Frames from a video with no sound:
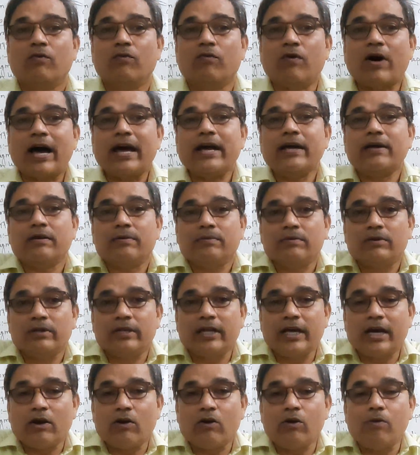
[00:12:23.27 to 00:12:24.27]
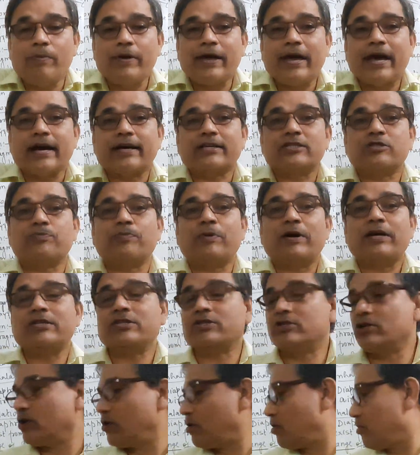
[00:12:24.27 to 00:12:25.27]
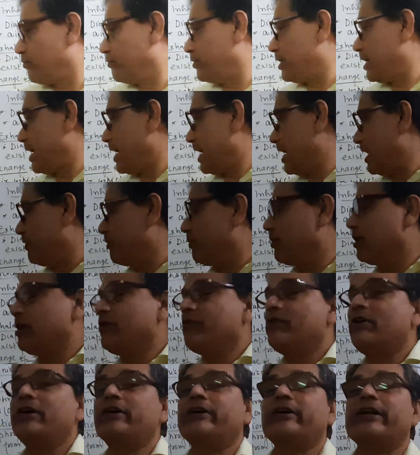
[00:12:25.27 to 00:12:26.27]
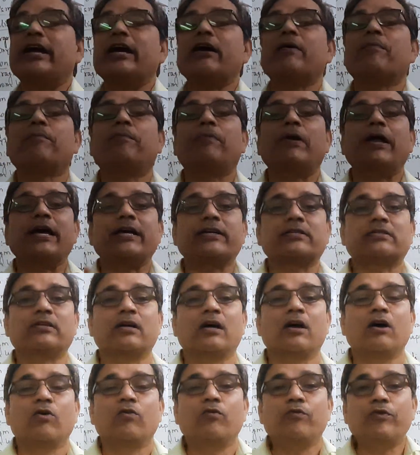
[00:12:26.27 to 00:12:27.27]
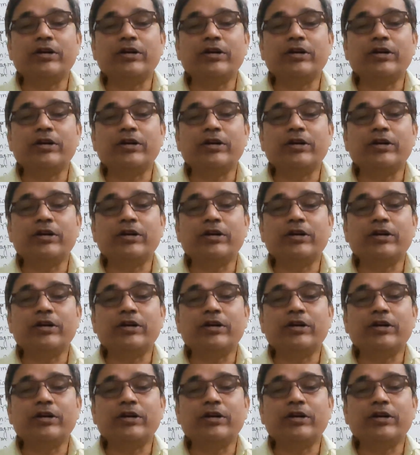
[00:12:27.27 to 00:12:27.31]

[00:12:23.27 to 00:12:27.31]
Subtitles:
Why? There will be expansion of the alveoli will take place,